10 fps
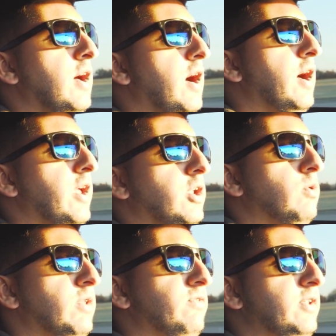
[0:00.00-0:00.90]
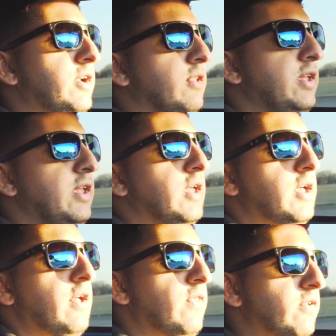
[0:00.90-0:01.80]
and coincidentally
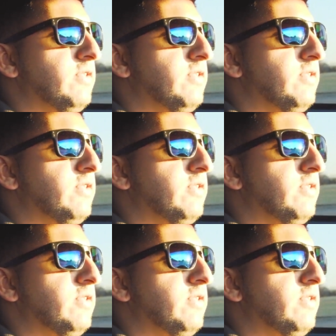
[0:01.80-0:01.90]
the